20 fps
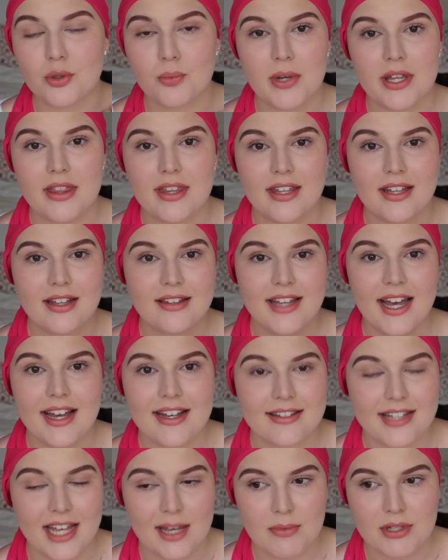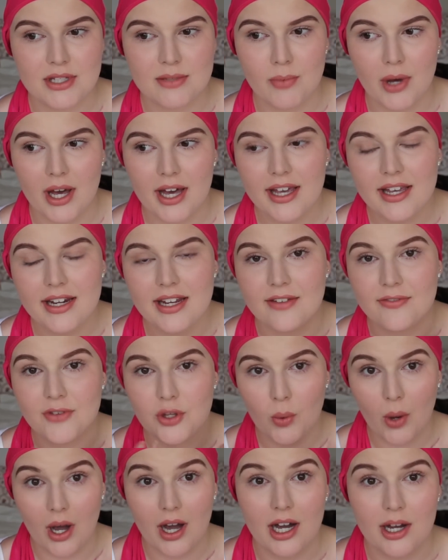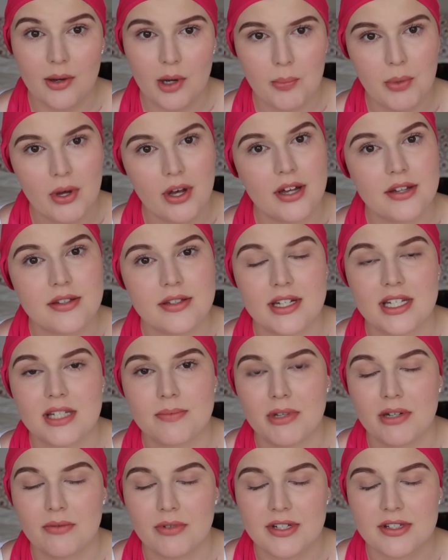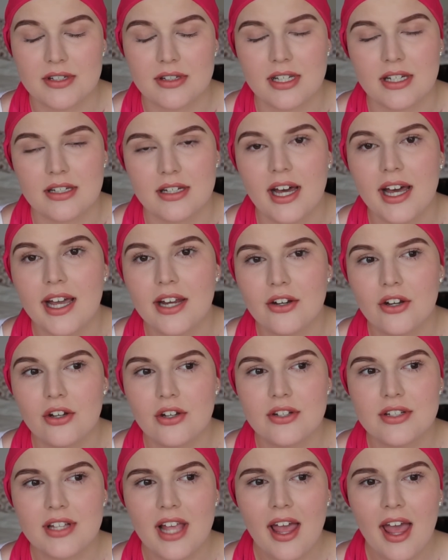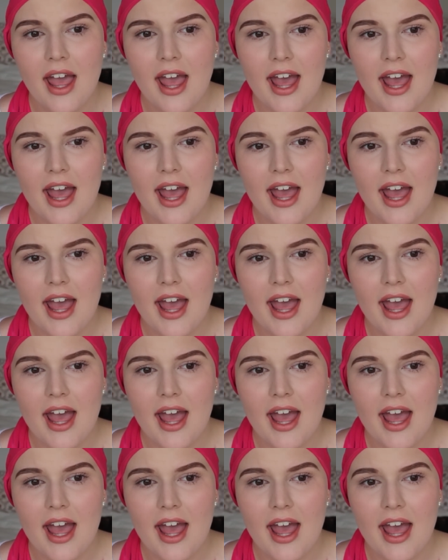will be the exact same as mine if you are a person that's been recently diagnosed,